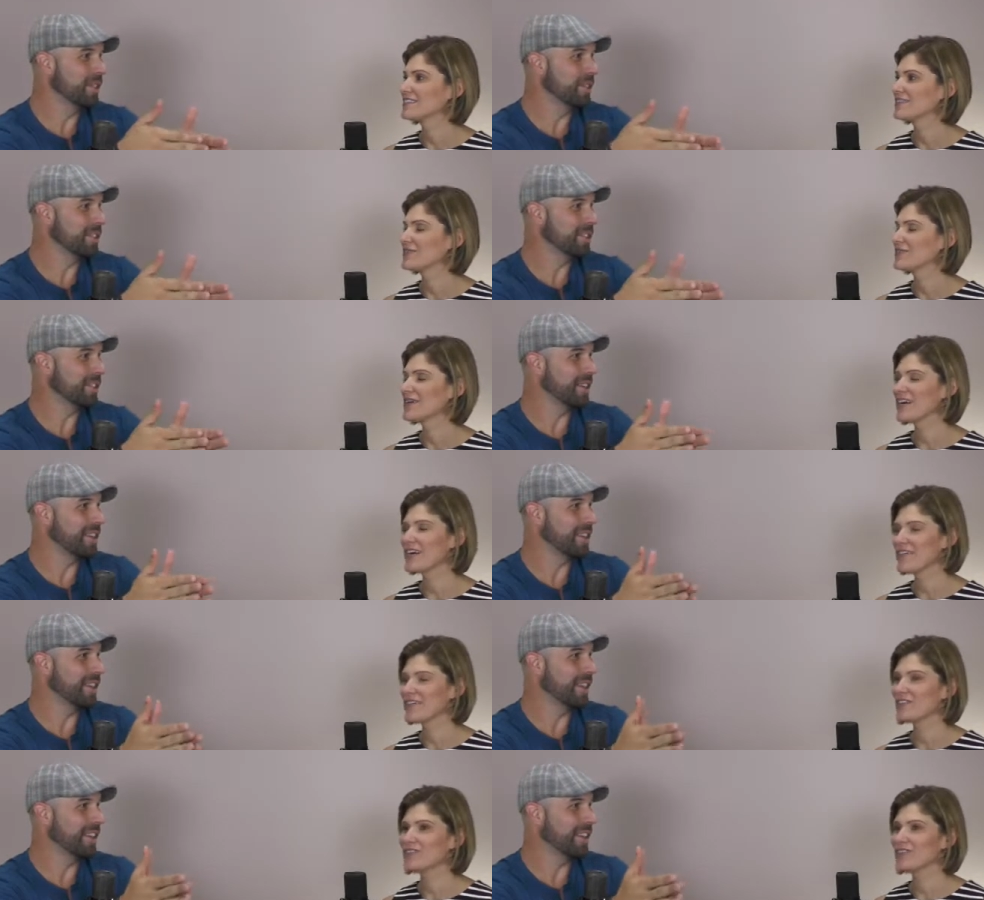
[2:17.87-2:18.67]
Speaker 1: It's we're
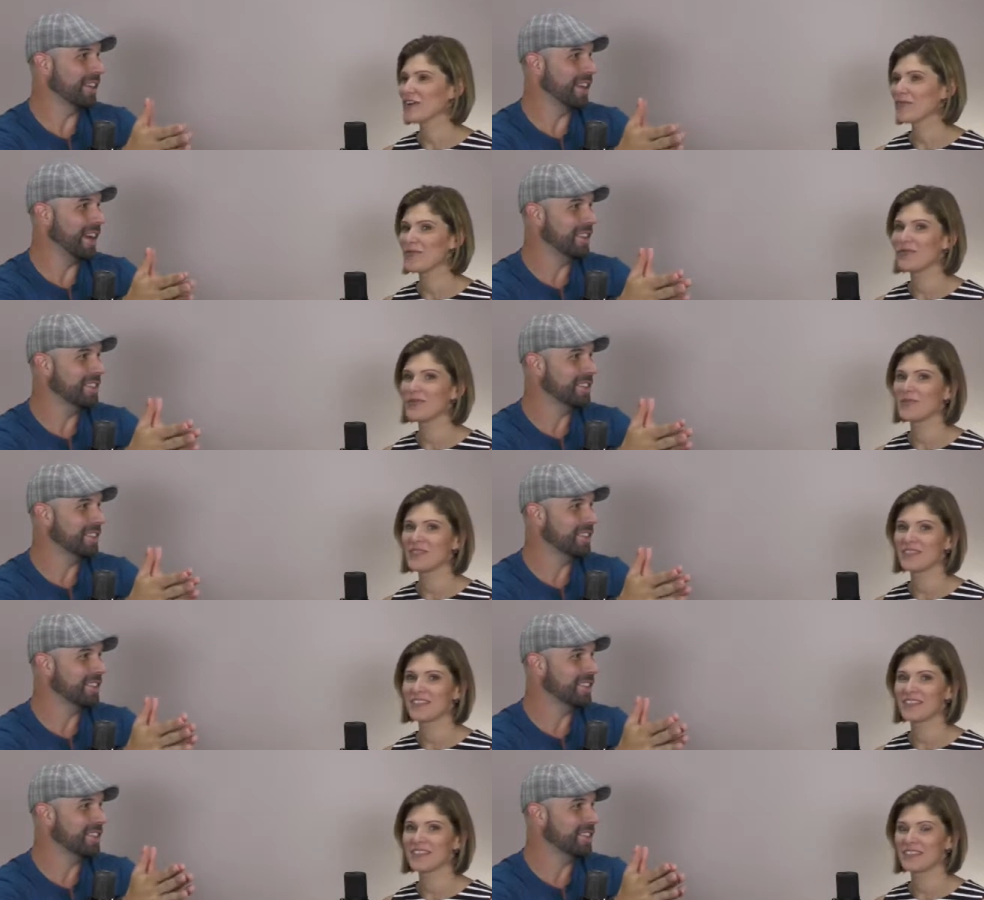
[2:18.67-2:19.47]
like that
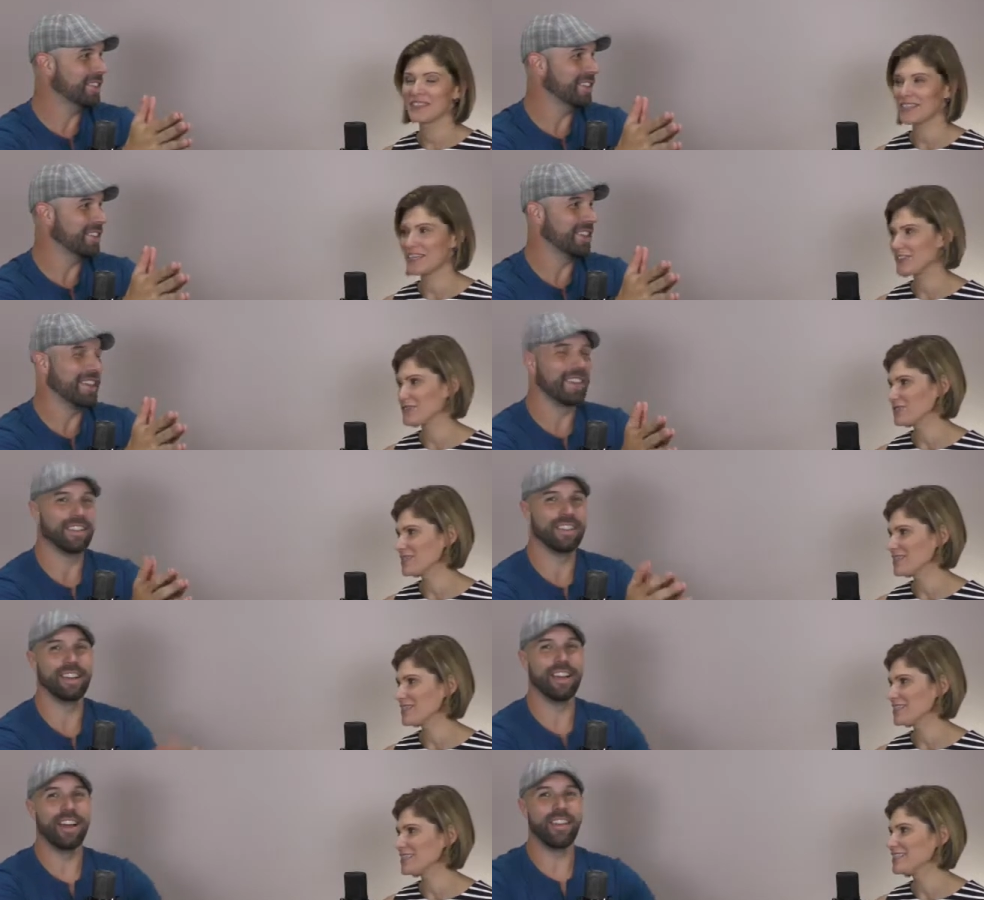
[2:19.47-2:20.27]
classic uh, like
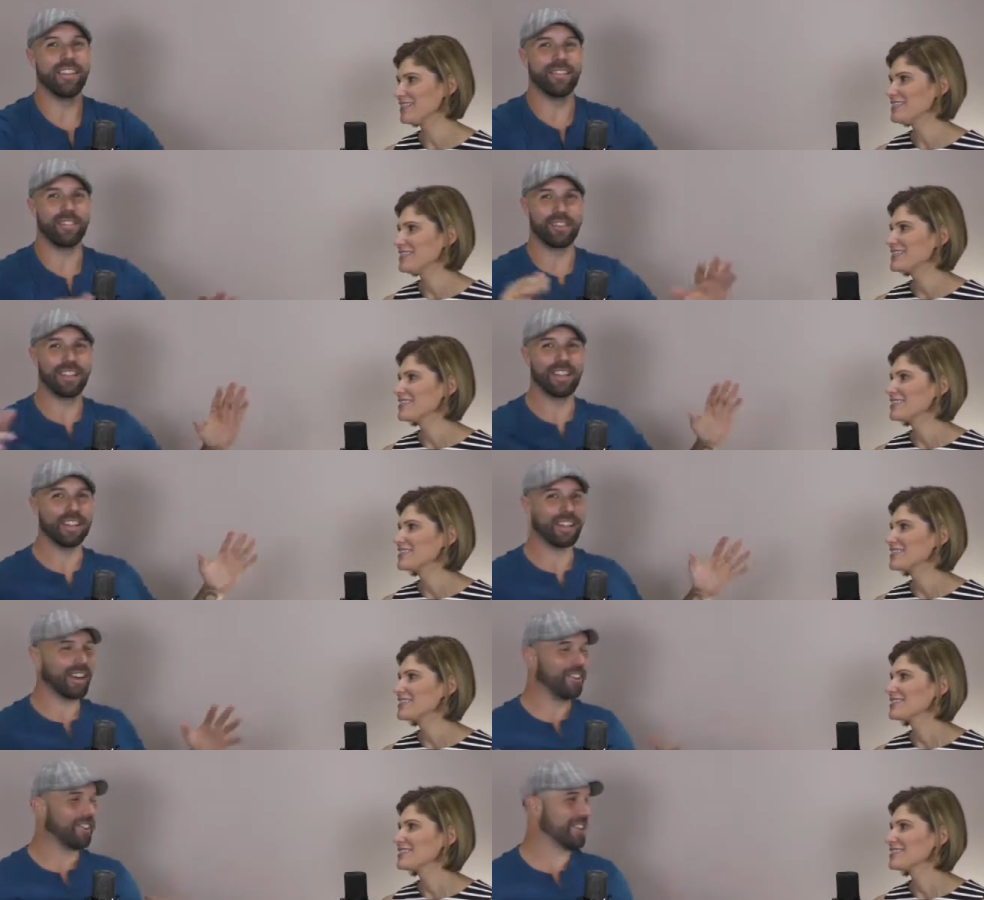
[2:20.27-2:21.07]
life
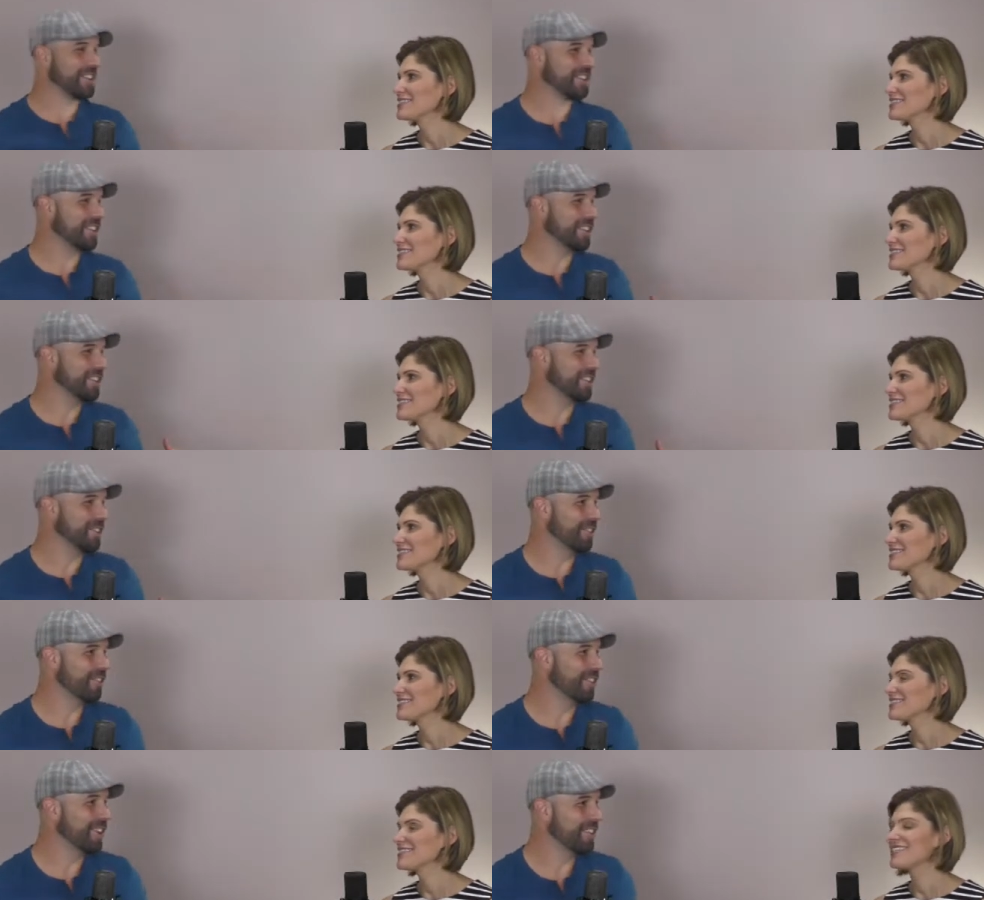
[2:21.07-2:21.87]
thing. Everything's getting in the
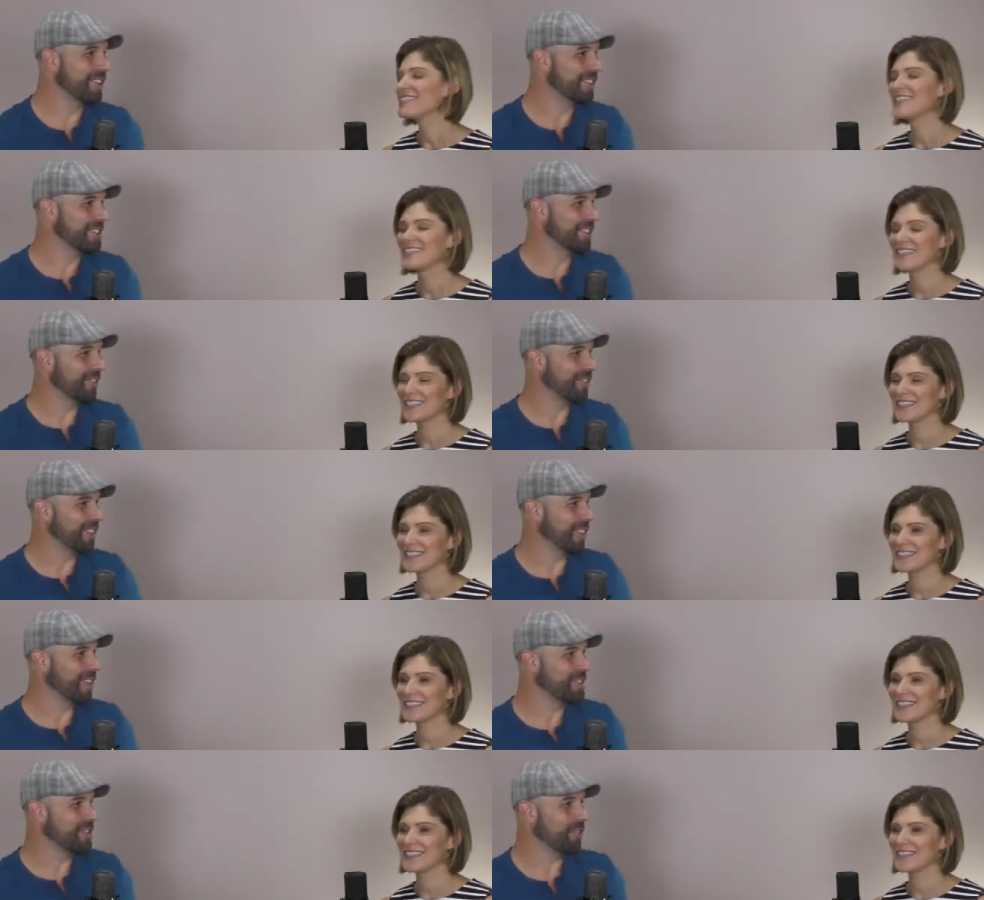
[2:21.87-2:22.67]
way and yes. stuff like
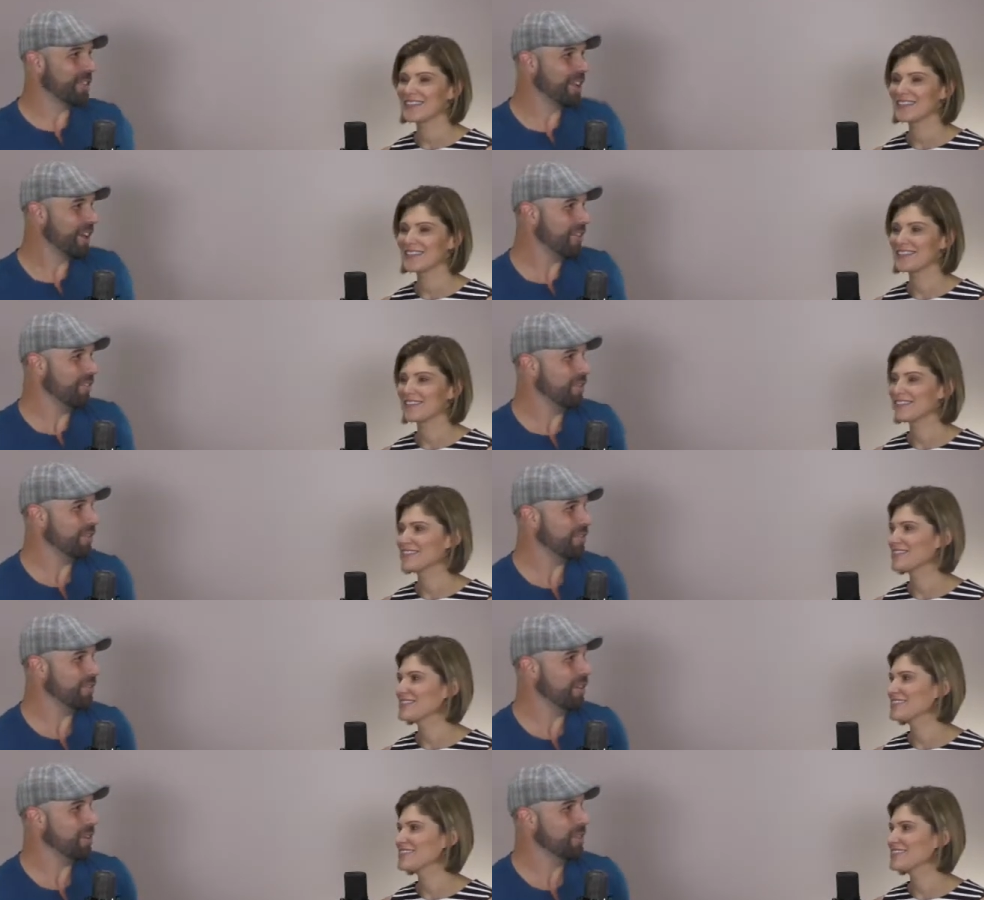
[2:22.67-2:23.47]
that. So we're gonna have a little
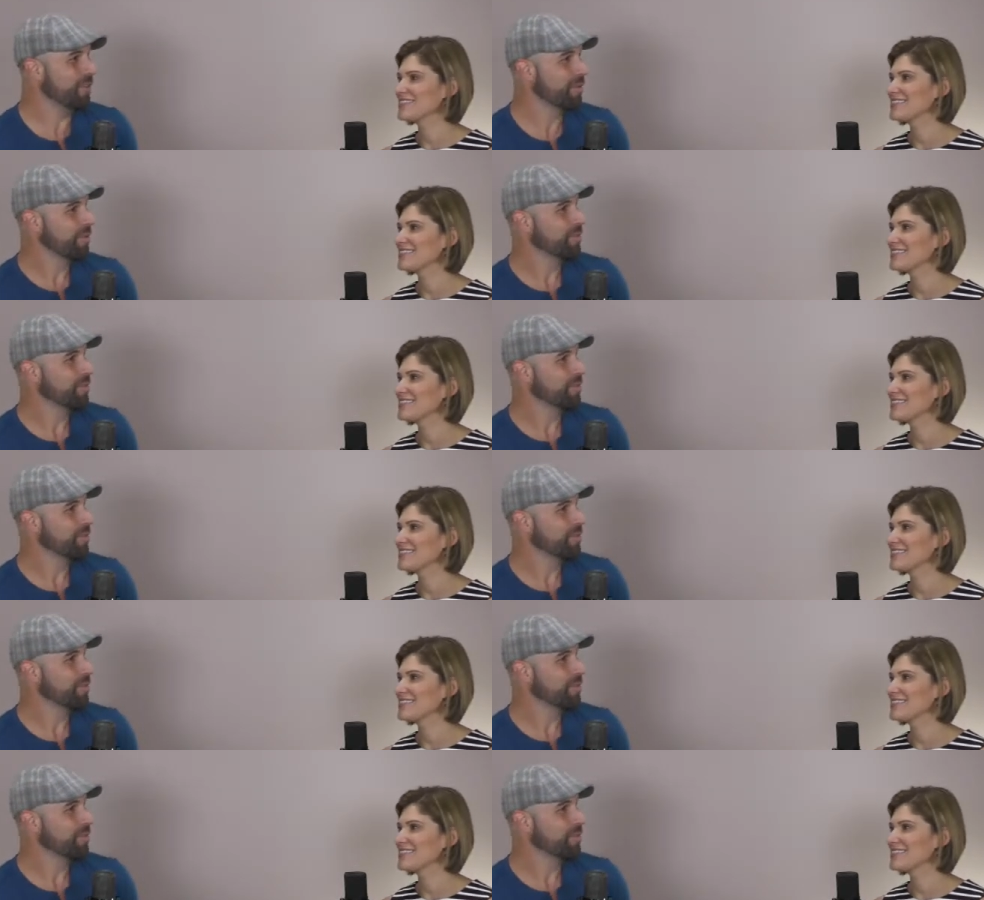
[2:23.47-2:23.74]
fun.